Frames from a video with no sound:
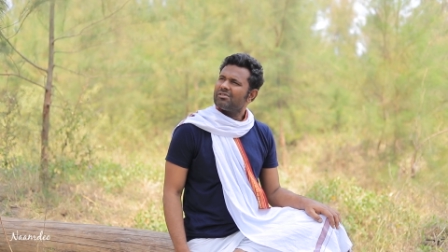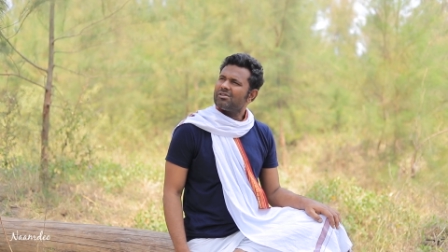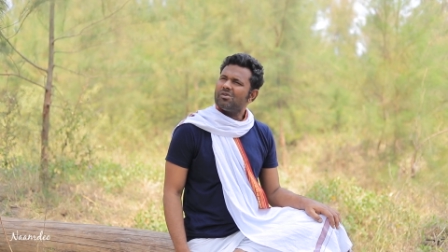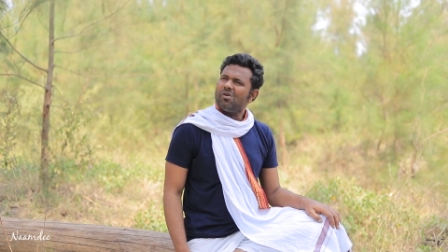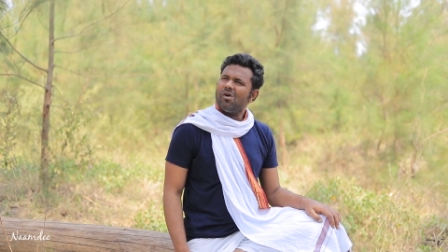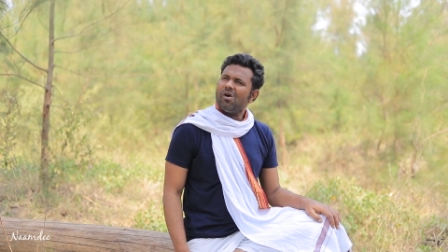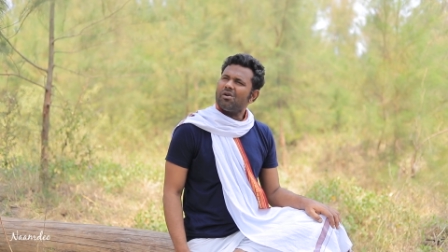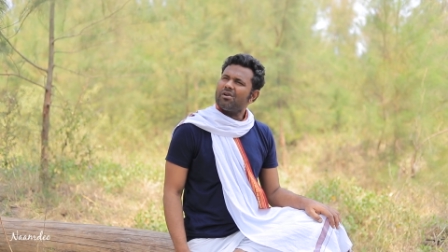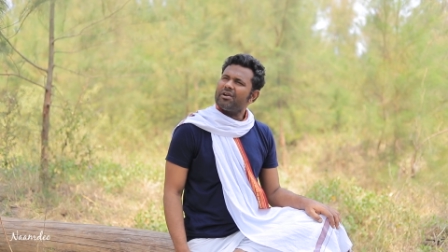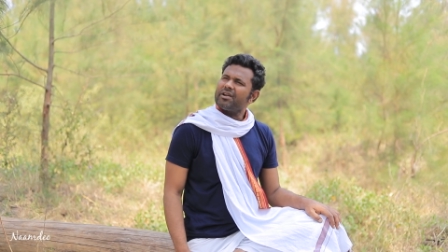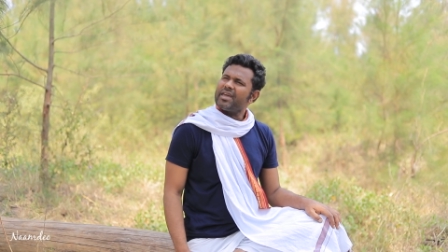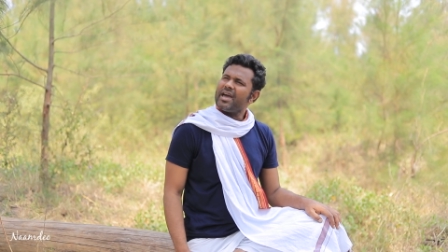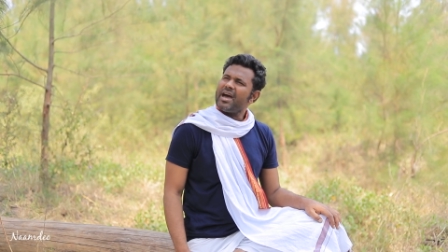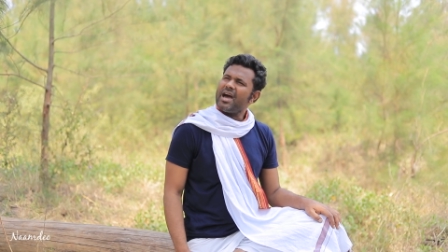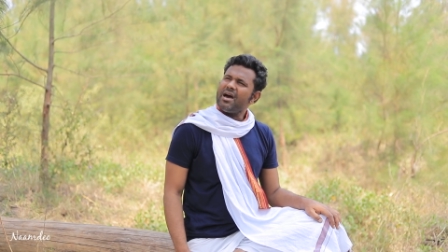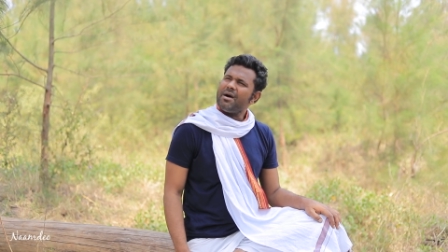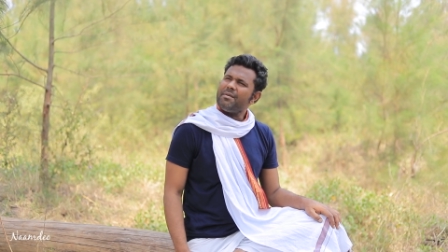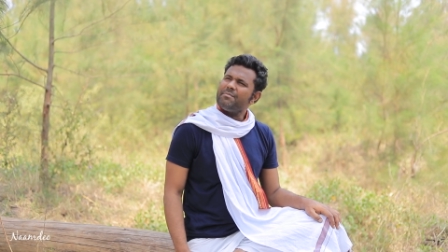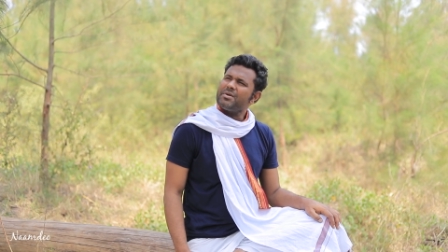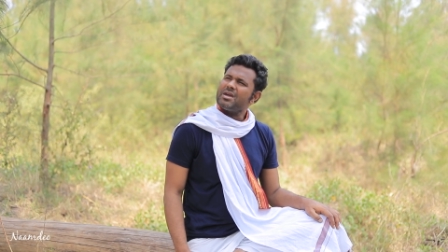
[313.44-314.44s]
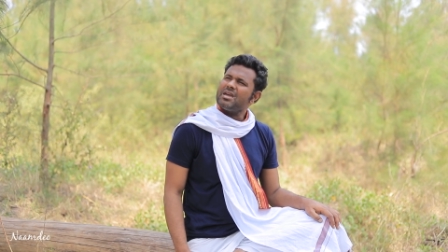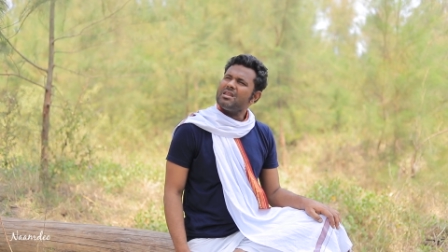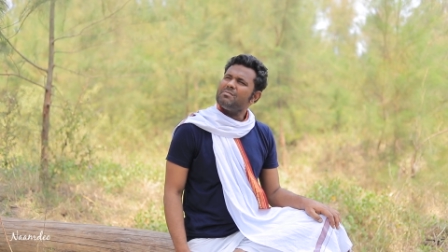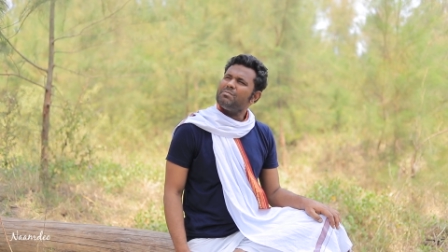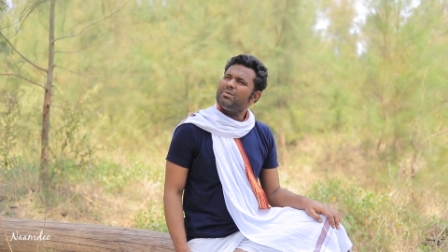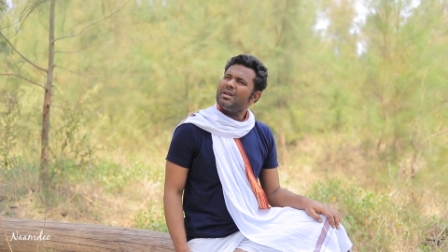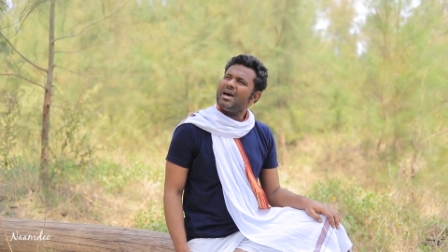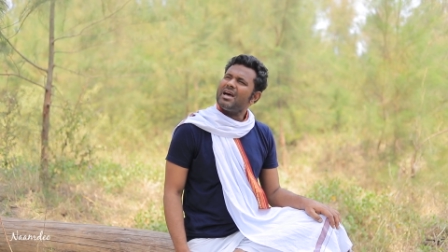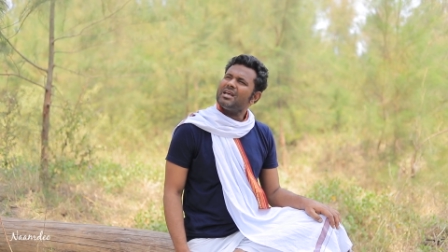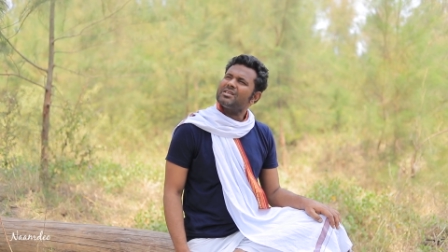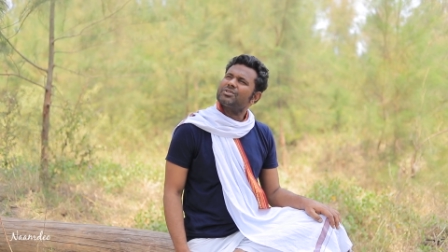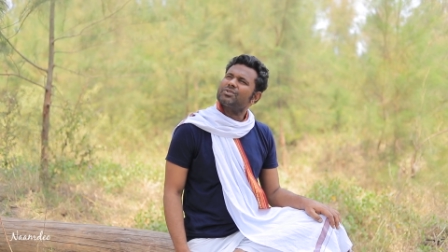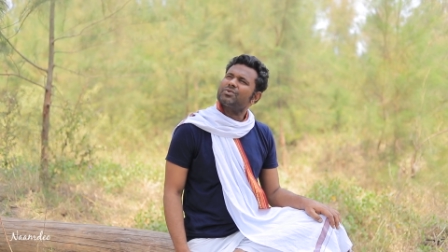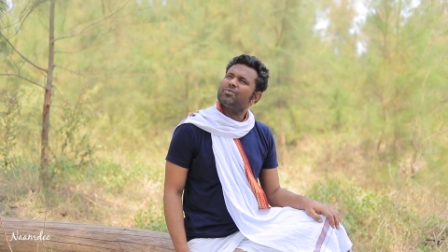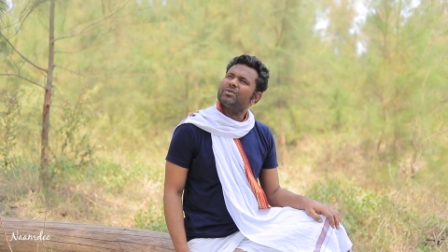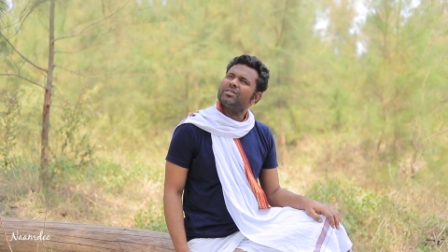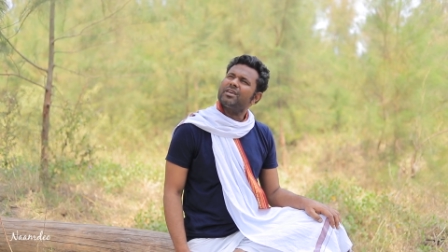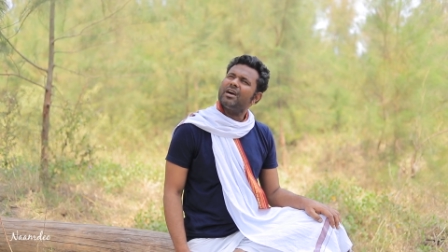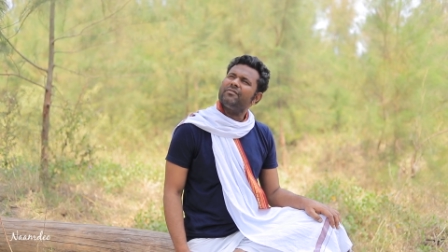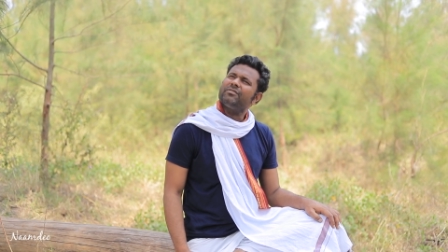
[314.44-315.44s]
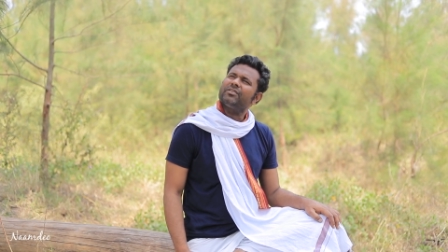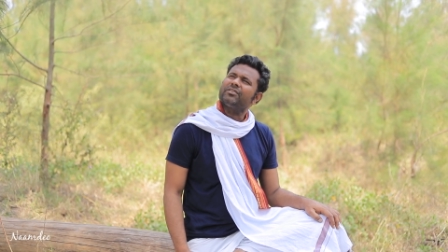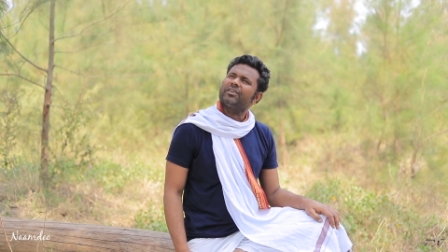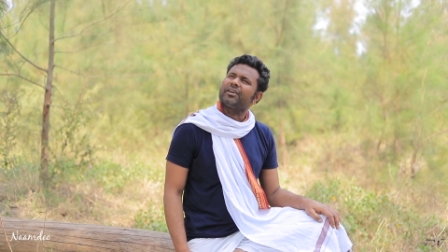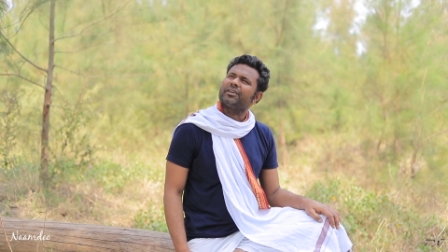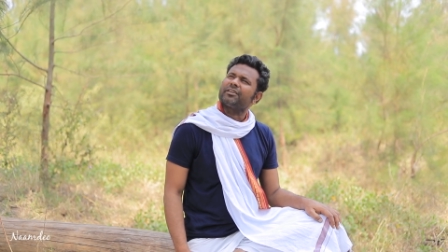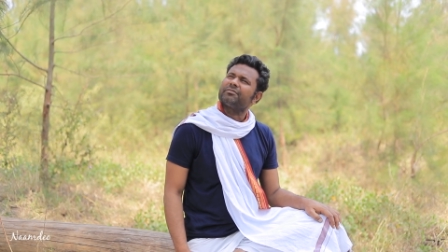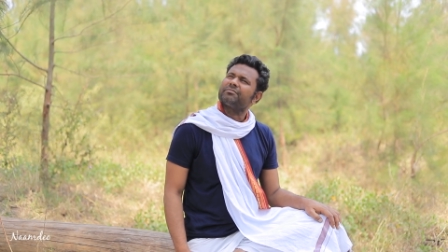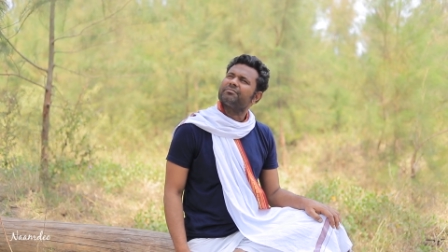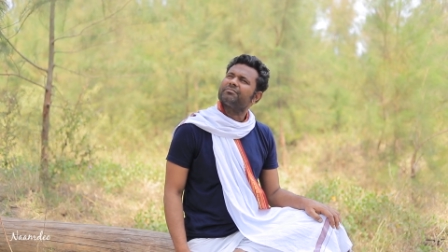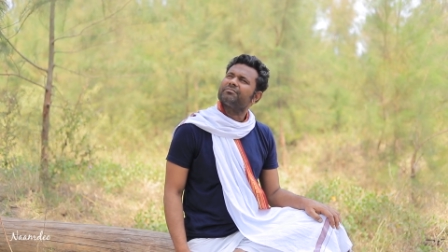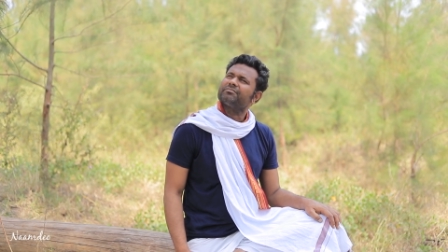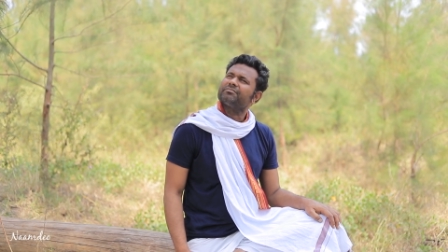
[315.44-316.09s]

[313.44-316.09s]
You already have been blessed with everything.